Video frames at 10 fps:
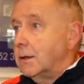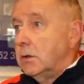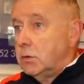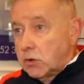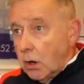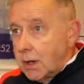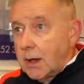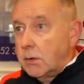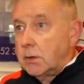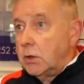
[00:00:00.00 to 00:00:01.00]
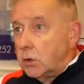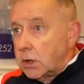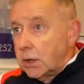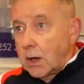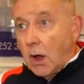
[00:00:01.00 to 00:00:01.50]
You try going
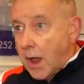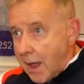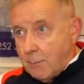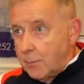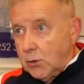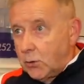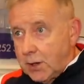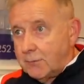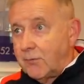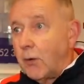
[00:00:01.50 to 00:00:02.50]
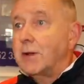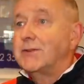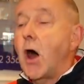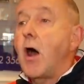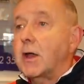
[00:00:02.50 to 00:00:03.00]
looking, I am looking for a
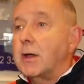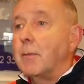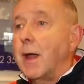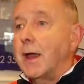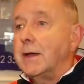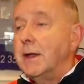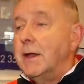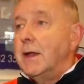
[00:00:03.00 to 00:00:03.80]
target man